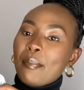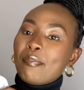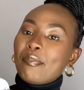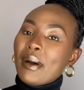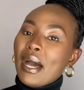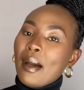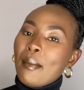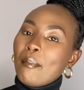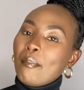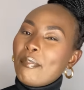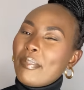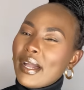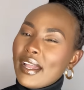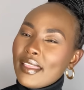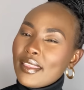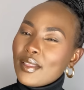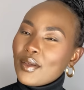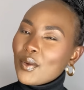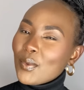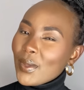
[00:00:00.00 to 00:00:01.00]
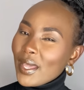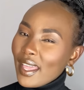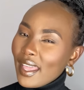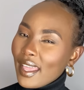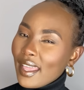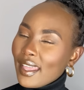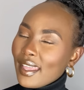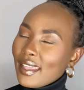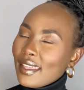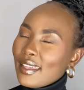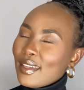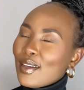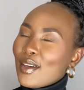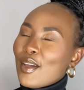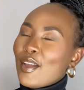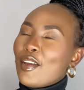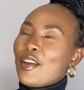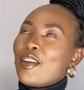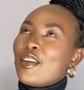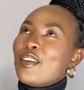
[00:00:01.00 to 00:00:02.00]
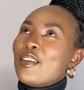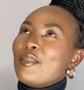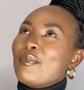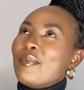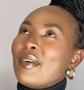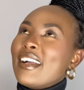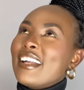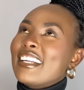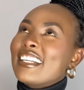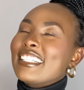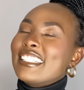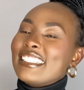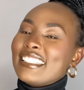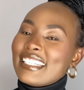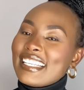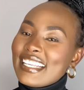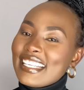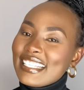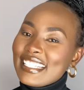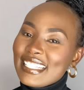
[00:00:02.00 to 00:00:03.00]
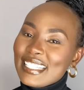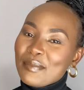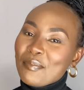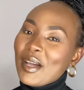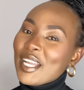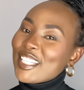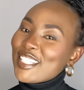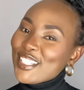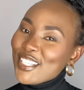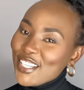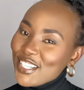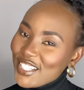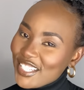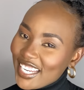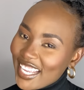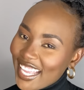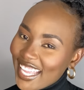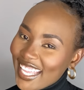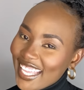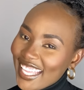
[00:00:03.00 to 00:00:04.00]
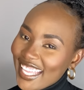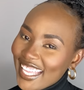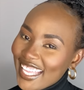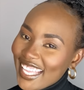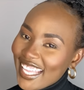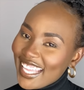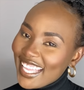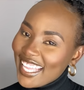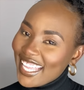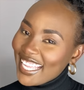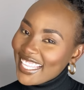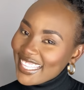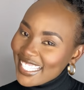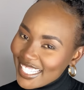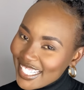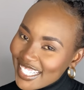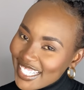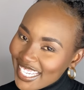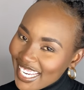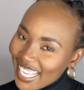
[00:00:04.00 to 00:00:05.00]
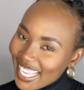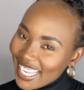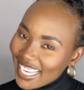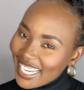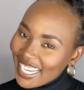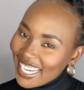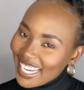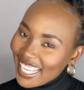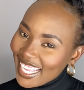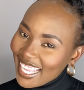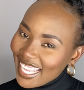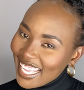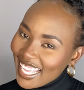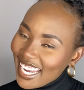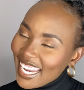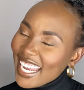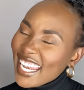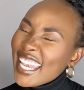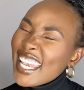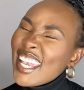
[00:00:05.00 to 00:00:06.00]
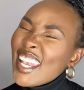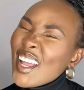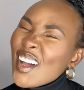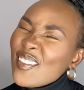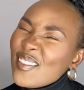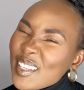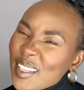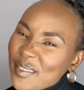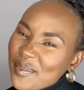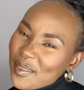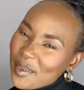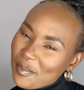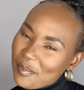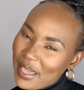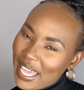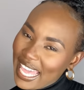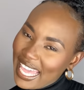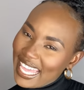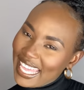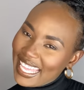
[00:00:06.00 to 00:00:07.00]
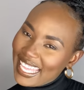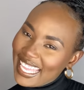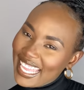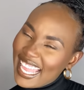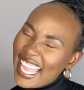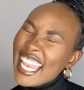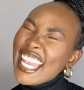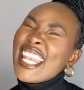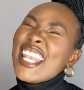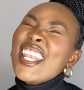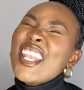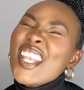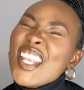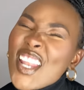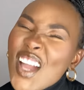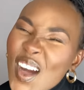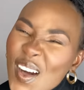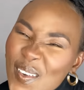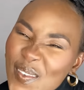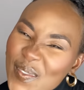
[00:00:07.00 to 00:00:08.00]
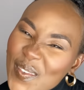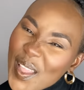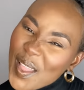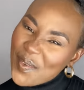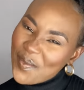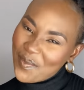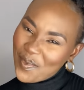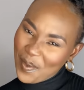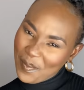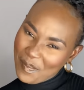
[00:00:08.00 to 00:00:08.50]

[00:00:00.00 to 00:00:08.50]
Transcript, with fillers: bum, by the way, oh my goodness, my tissue in this jean, love it for me, love it for